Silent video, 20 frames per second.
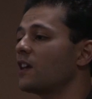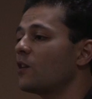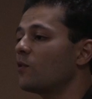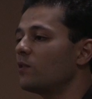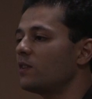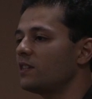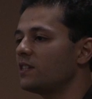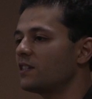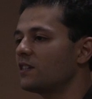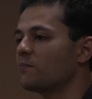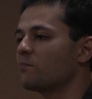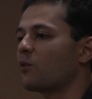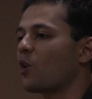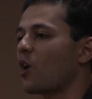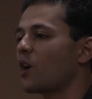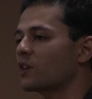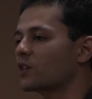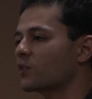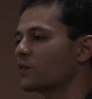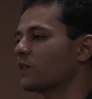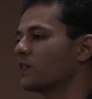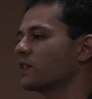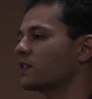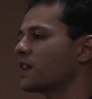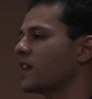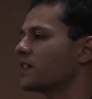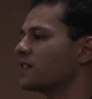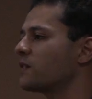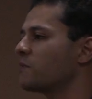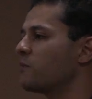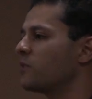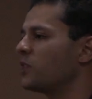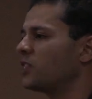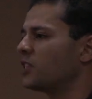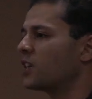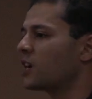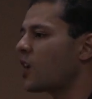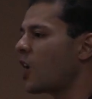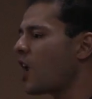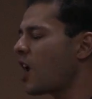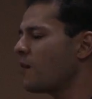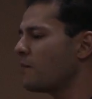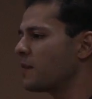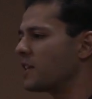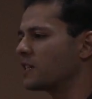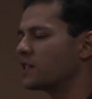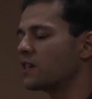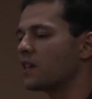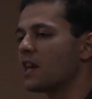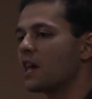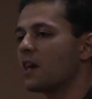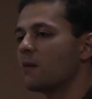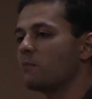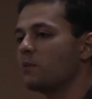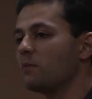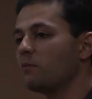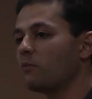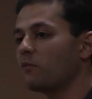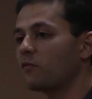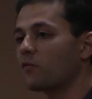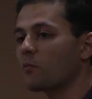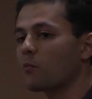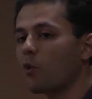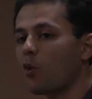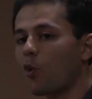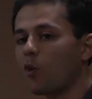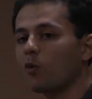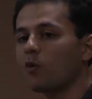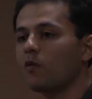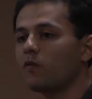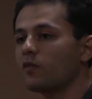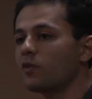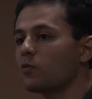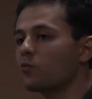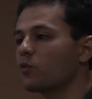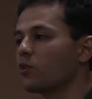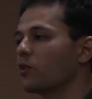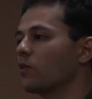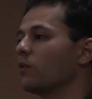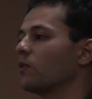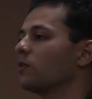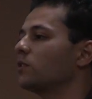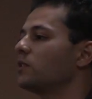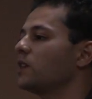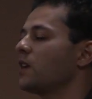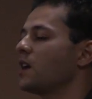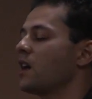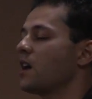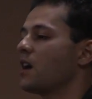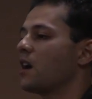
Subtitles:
Not only did the blogs criticize it, but the comments, people from all over the world,